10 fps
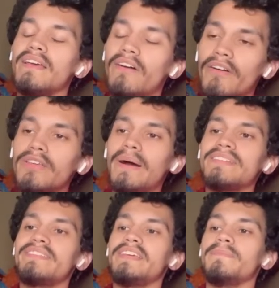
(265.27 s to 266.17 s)

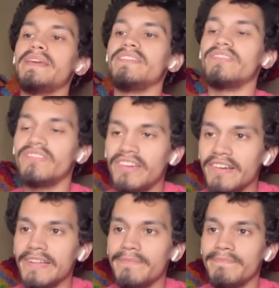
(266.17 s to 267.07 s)
RUI's team is
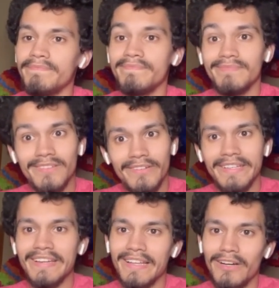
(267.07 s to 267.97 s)
Jiren,
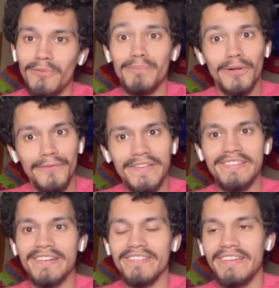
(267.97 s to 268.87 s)
green-yellow, perfect
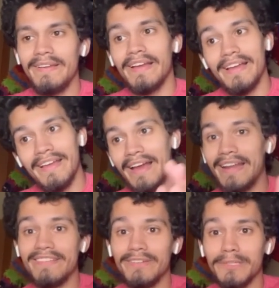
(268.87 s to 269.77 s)
synergy. How
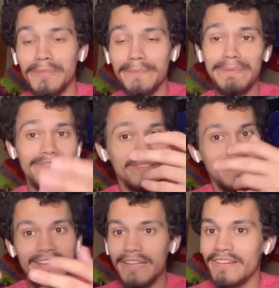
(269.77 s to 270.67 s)
do you deal with the purples?
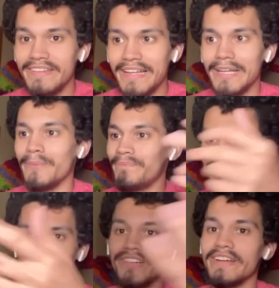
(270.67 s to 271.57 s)
You get a good yellow.
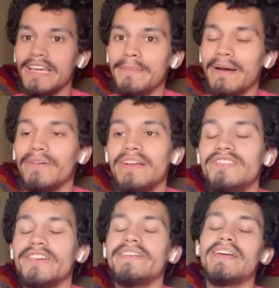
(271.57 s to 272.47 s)
Jiren came out.
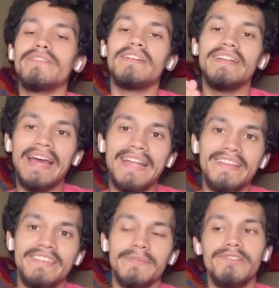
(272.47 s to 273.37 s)
Jiren can run on
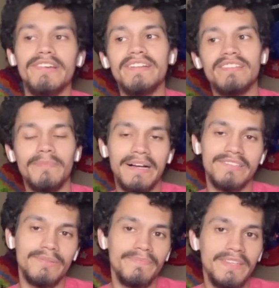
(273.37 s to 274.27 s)
any team. Jiren is
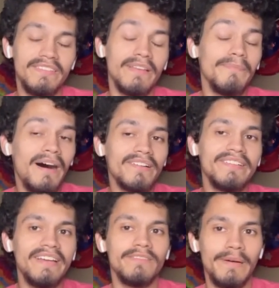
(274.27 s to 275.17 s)
Zamasu. He's the
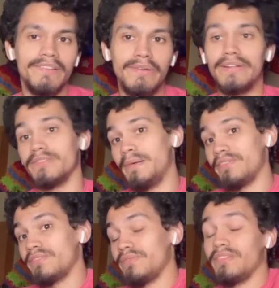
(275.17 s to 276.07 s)
modern-day Zamasu. I know
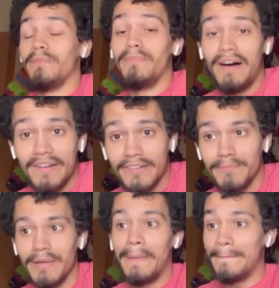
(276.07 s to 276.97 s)
Zamasu's still modern,
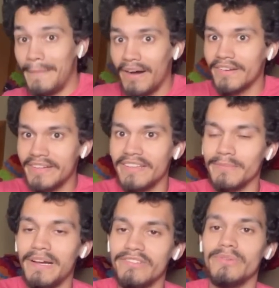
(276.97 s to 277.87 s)
but modern-day
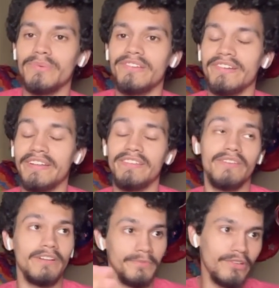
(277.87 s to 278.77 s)
Zamasu is what Jiren is. He
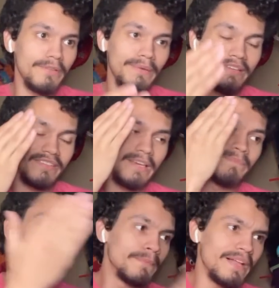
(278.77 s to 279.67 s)
can run a strike-based
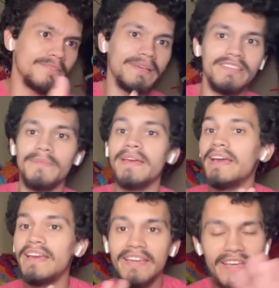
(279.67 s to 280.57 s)
team, blast-based team.
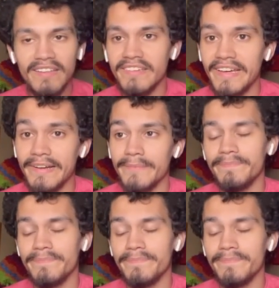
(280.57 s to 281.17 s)
He doesn't care.